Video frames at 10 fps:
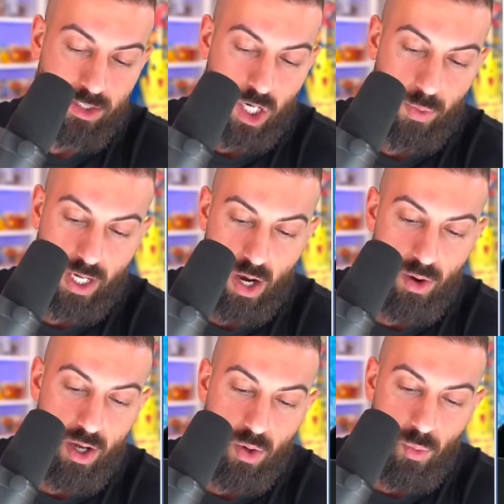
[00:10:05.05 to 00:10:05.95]
So here we
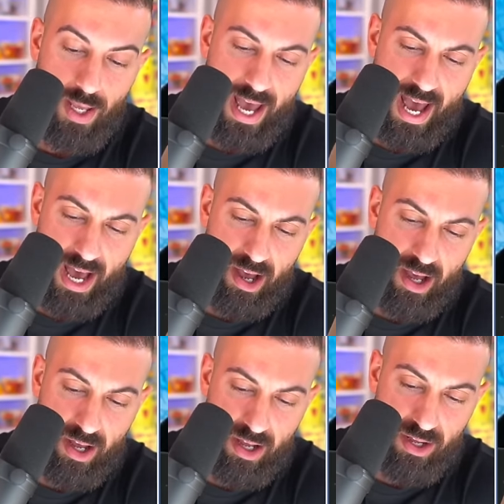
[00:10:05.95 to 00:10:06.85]
go. We
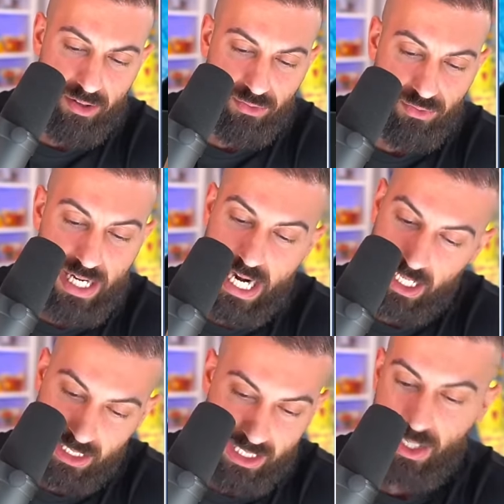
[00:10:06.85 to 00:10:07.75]
have
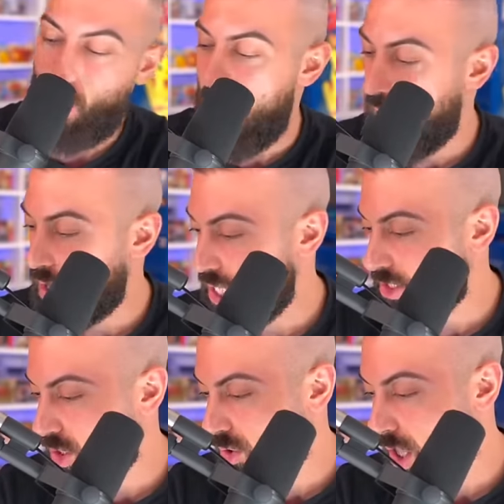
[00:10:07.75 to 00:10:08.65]
nothing. Wow. Okay,
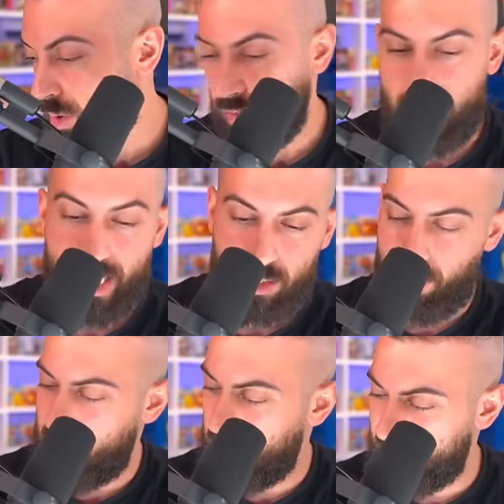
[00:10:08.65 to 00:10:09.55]
so low on the hits,
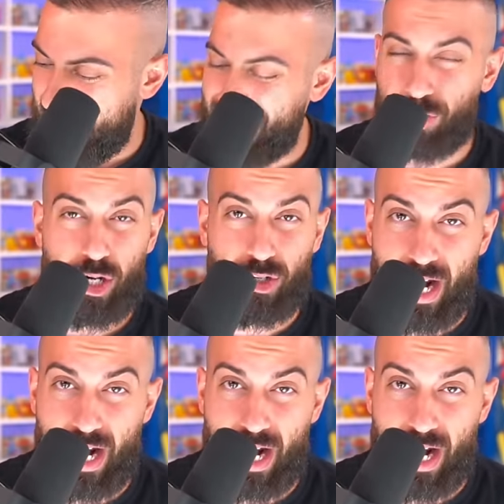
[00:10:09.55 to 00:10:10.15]
but a lot of trainer